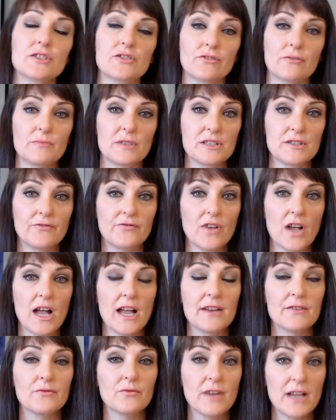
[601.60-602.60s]
from the
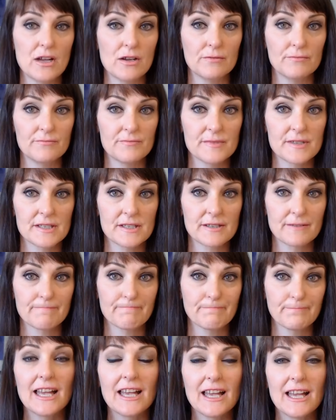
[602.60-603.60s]
divine realms.
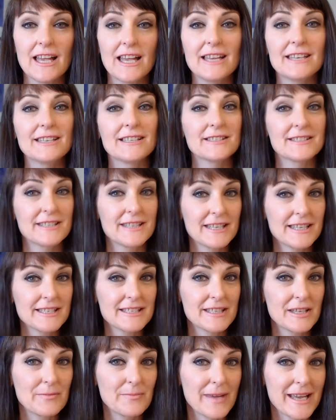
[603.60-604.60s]
And it's this
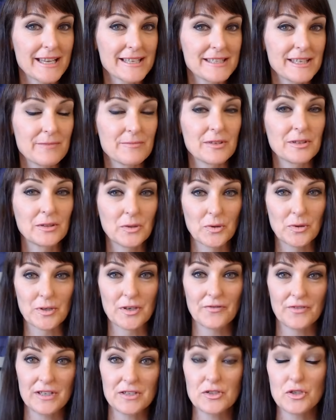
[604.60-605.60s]
that makes him the Lord
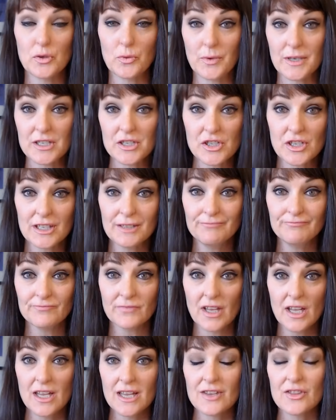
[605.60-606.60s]
of intuition,
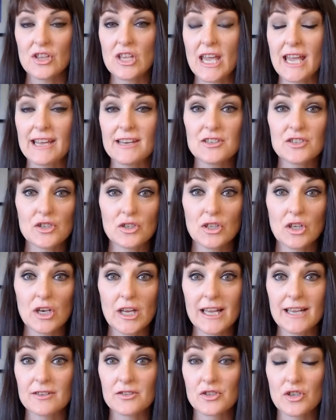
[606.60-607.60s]
the angel on
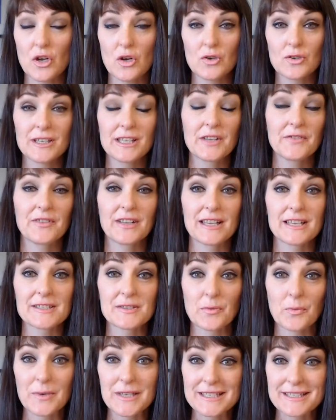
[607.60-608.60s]
our shoulder giving
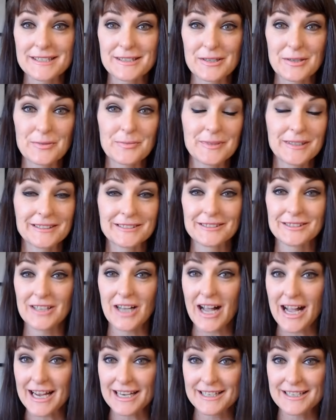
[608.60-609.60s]
us wisdom and
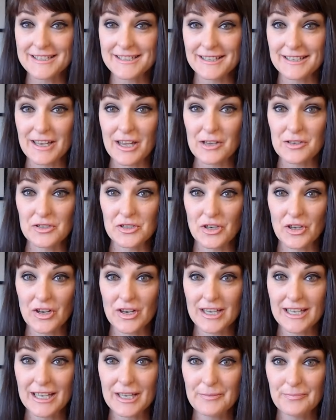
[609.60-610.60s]
guidance in our
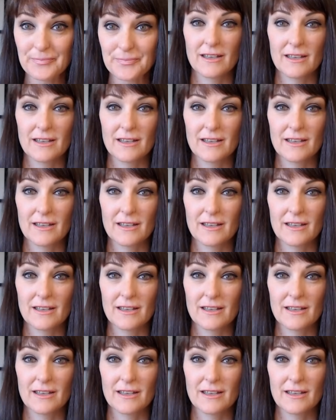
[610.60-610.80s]
journey,